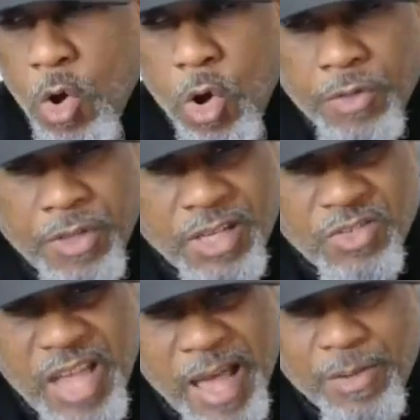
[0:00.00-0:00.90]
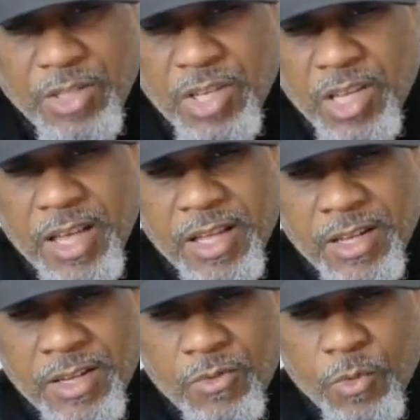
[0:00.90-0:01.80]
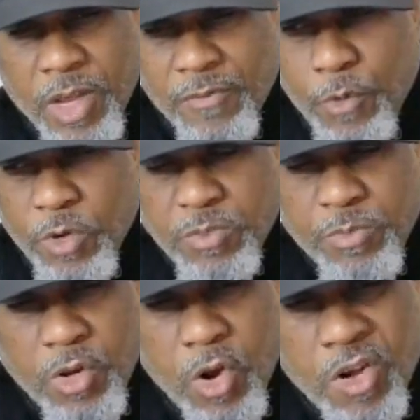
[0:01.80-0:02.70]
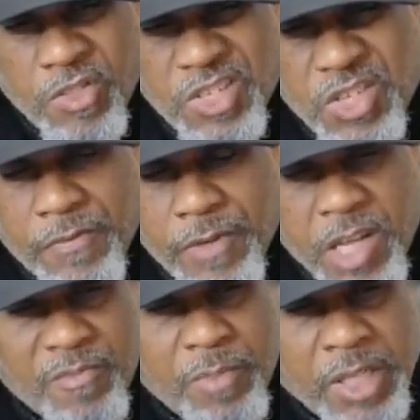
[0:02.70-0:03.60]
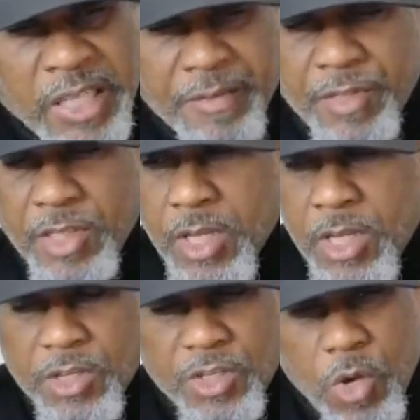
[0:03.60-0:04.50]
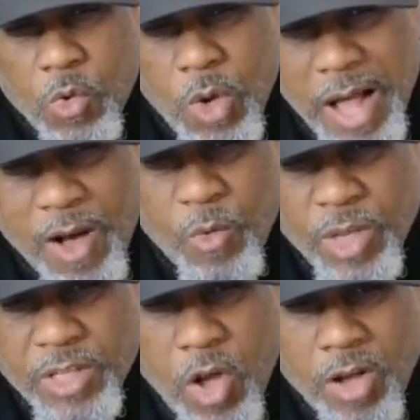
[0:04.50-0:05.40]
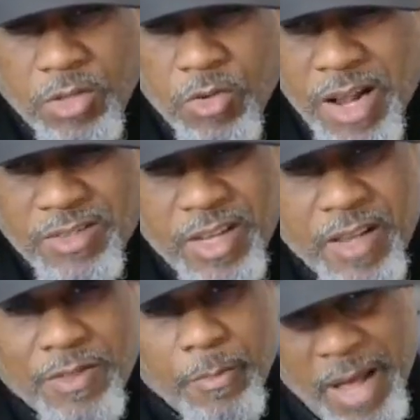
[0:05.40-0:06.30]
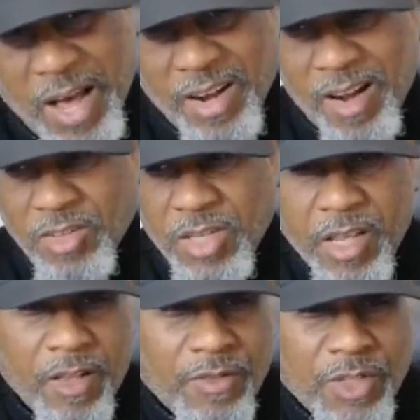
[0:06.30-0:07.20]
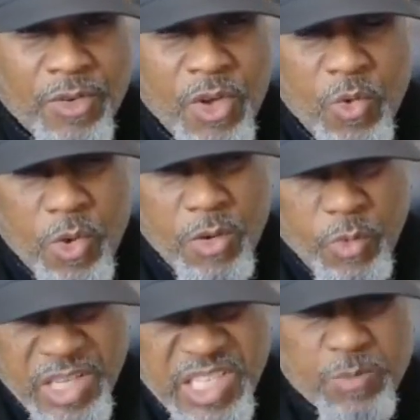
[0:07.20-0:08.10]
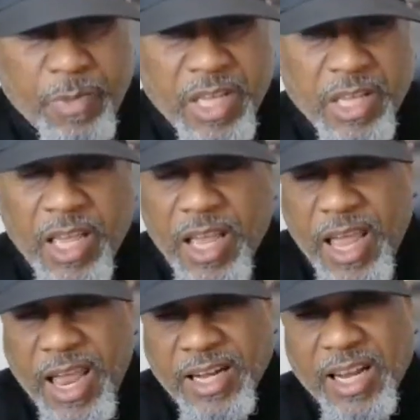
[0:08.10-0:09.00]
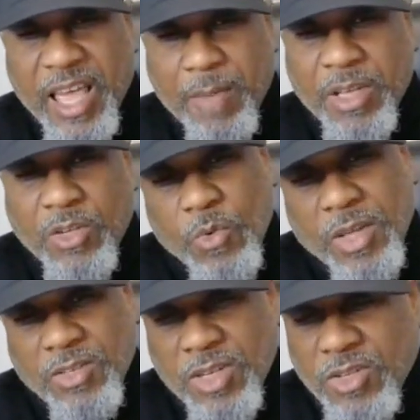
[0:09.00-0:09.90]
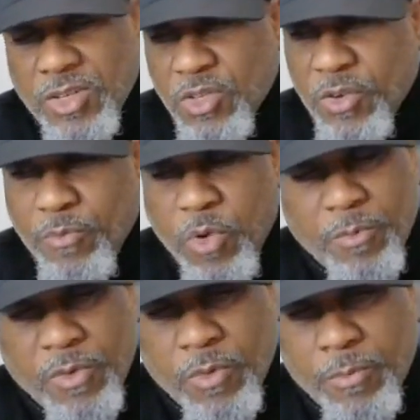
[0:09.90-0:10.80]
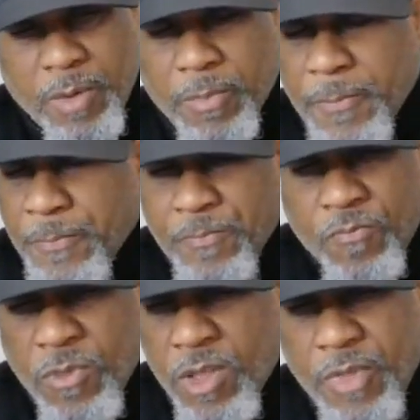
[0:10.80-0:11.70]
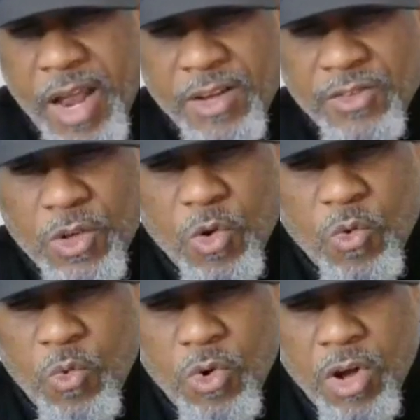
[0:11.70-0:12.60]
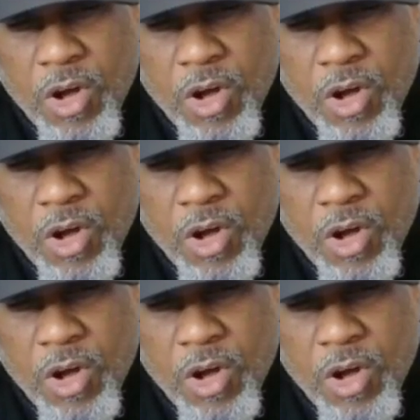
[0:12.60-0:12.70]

on the establishing and reinforcement or the shifting of beliefs. So how we talk to ourselves about ourselves and what we speak and claim into existence are important. But remember, there's no